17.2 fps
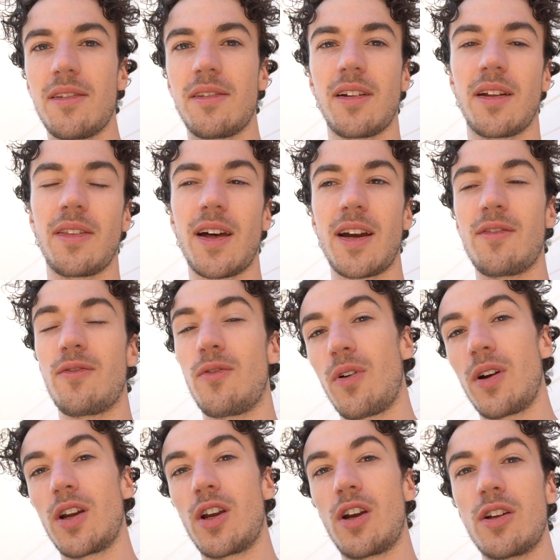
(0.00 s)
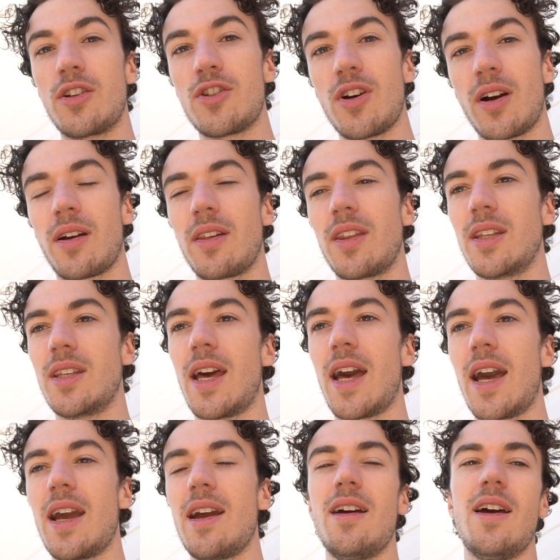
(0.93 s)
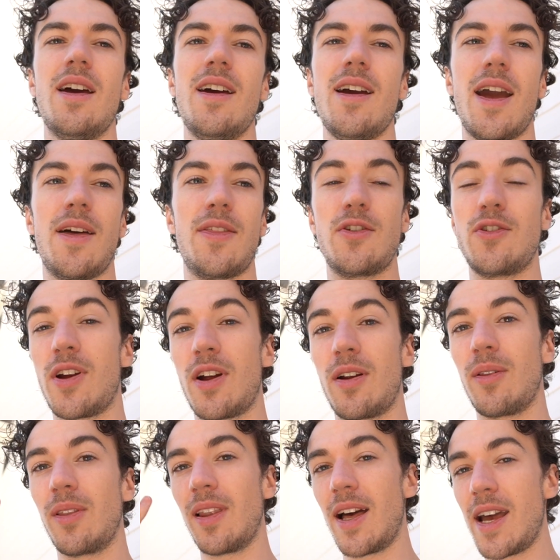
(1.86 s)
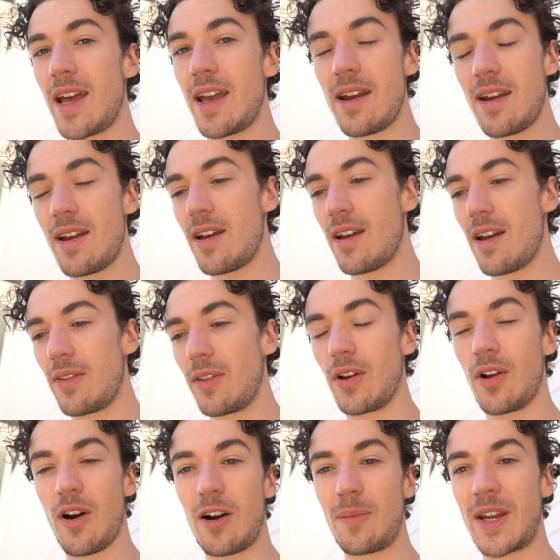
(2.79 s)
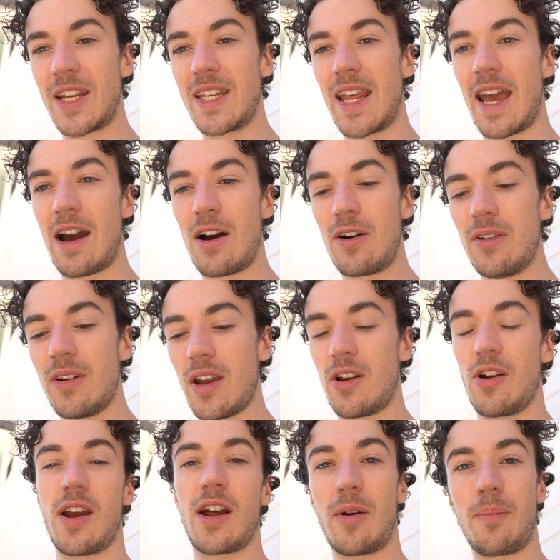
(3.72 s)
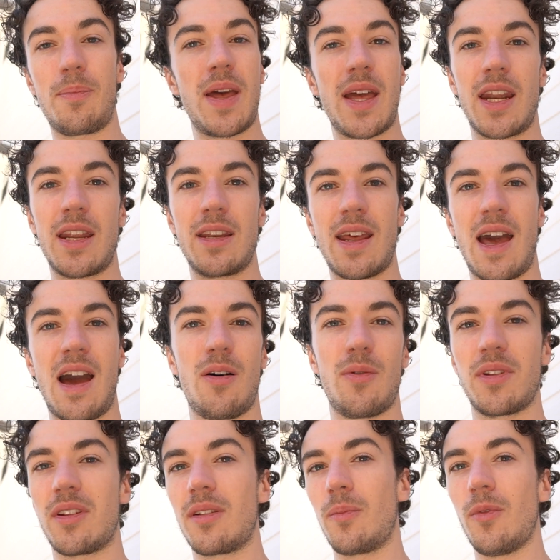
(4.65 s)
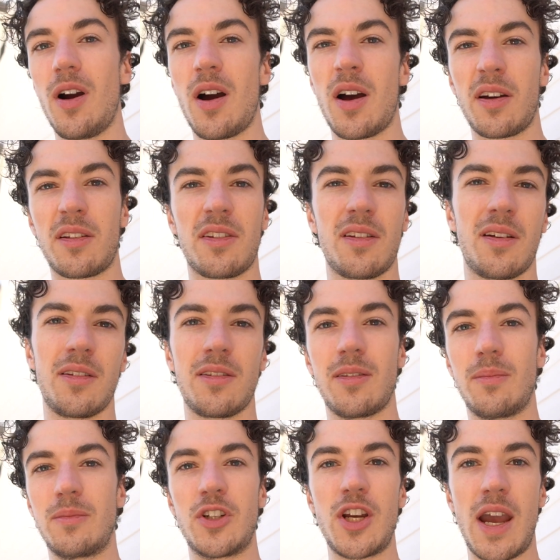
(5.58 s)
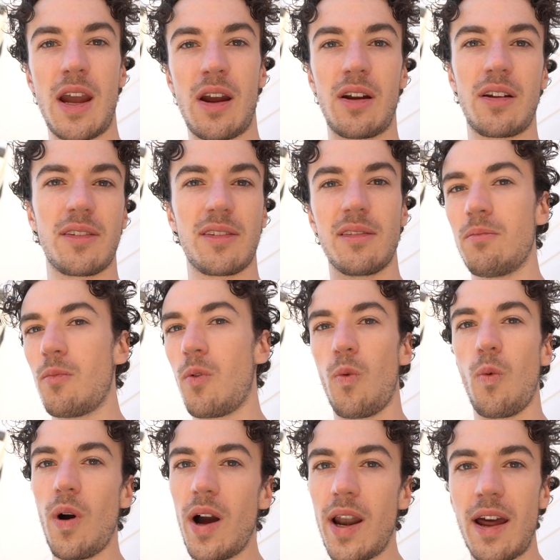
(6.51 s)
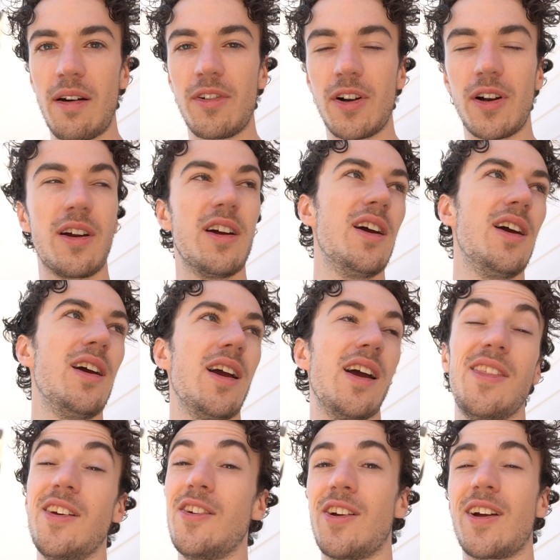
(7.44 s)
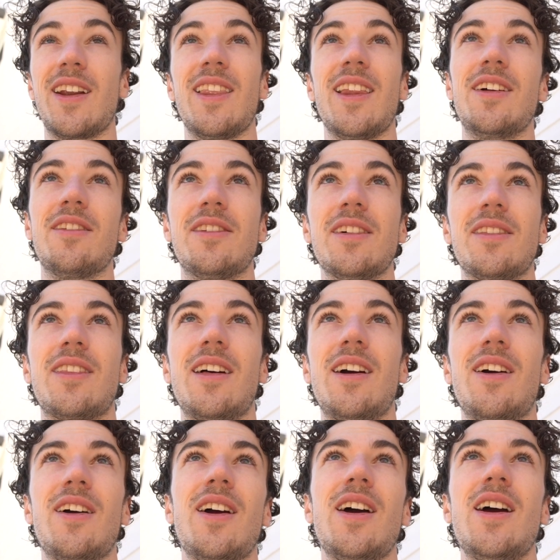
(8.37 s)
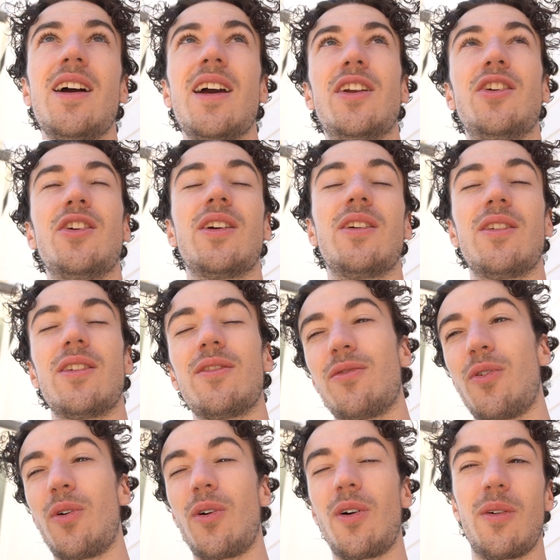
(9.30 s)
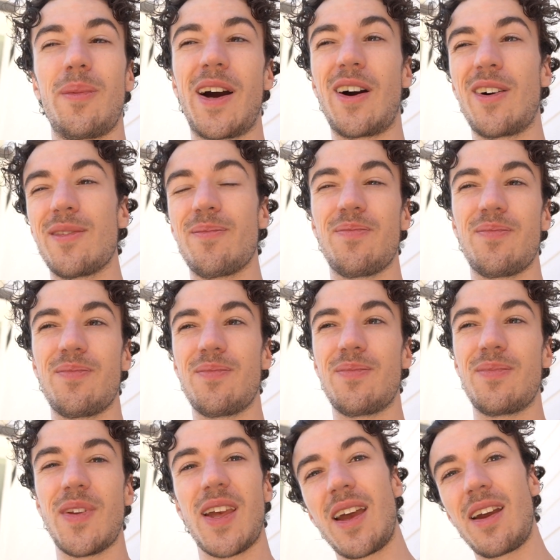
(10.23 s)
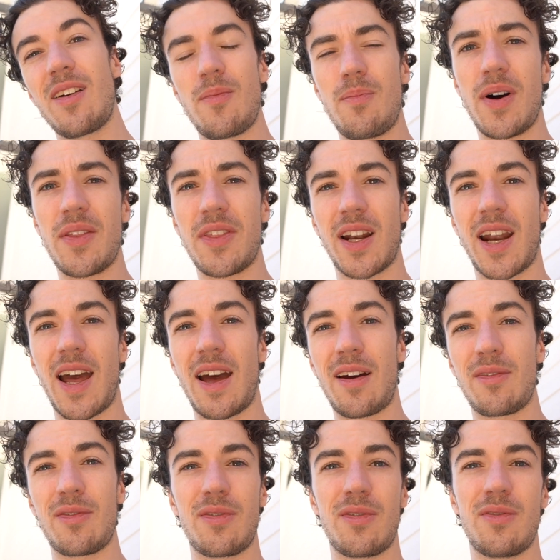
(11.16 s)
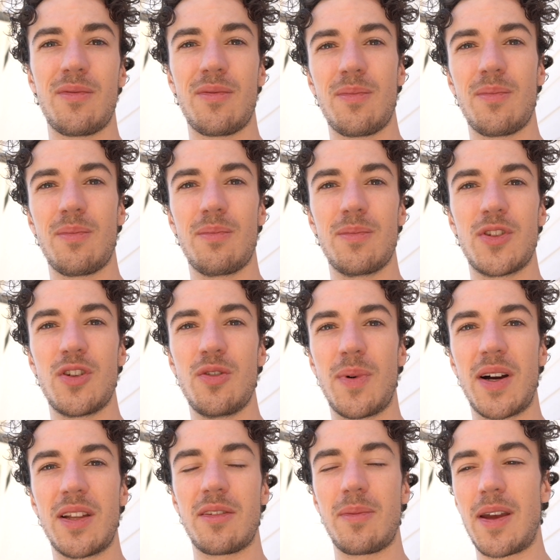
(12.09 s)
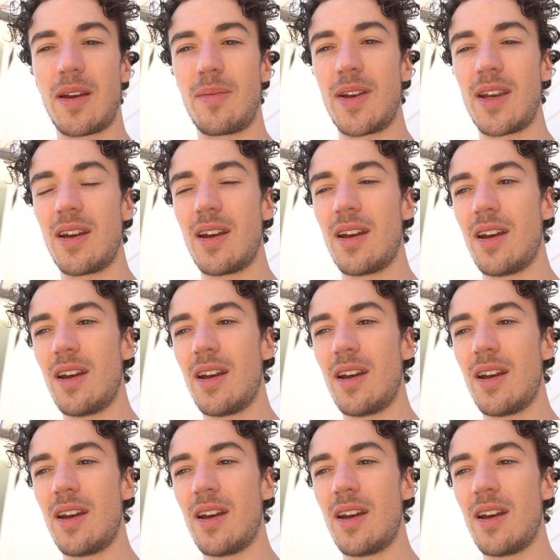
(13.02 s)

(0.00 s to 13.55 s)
sunlight for a good chunk of the day. And then you're gonna lay the garment down and you're gonna pin it down with some rocks, some chairs, whatever, and then you're gonna let it sit there for about month and a half, 2 months maybe.